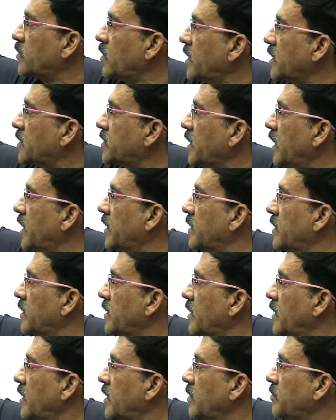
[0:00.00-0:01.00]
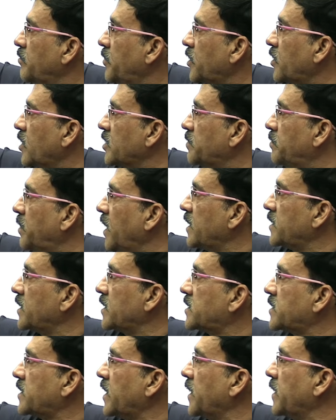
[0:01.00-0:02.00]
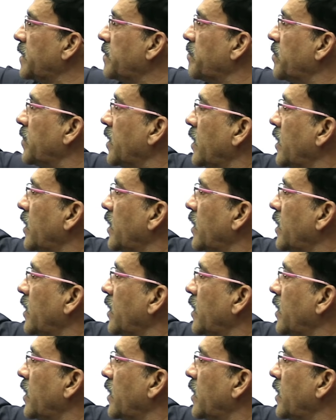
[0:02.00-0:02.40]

to understand. Because by this time,